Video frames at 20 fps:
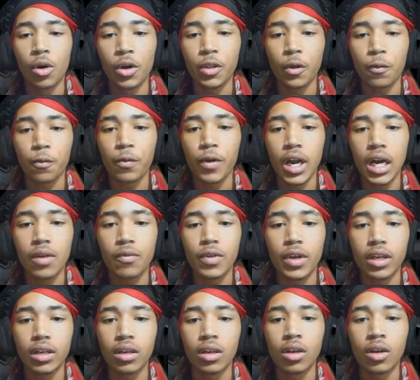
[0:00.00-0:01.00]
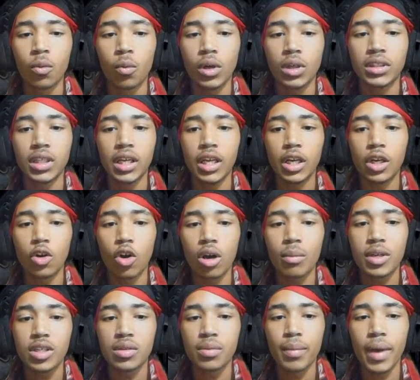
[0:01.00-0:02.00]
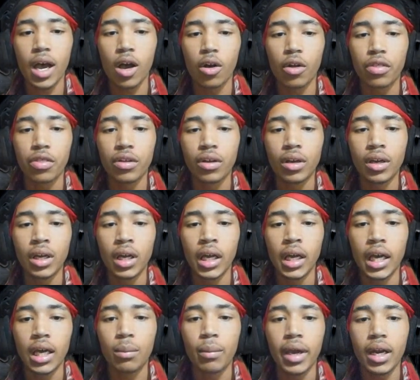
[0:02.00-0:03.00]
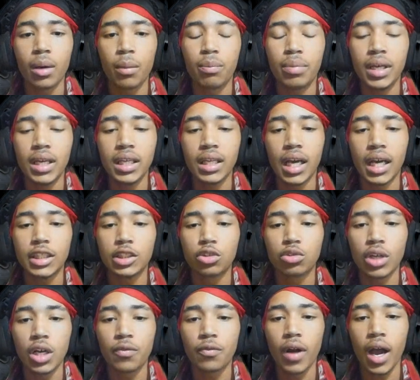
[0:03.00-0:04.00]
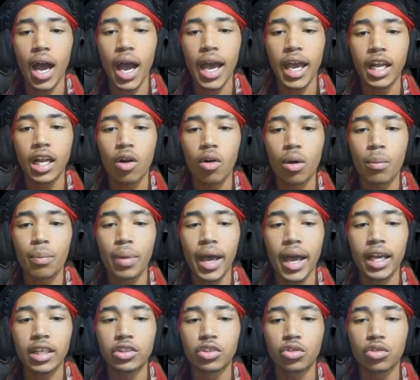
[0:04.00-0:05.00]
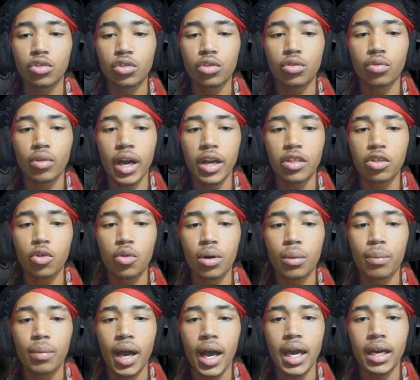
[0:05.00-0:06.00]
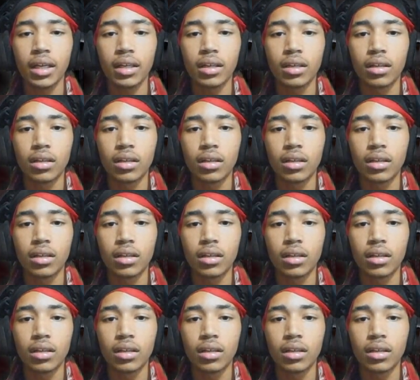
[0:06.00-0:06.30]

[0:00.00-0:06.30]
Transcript: On the front of it was an enormous mouth. It made a beeline straight for Aiko and passed through right through her body.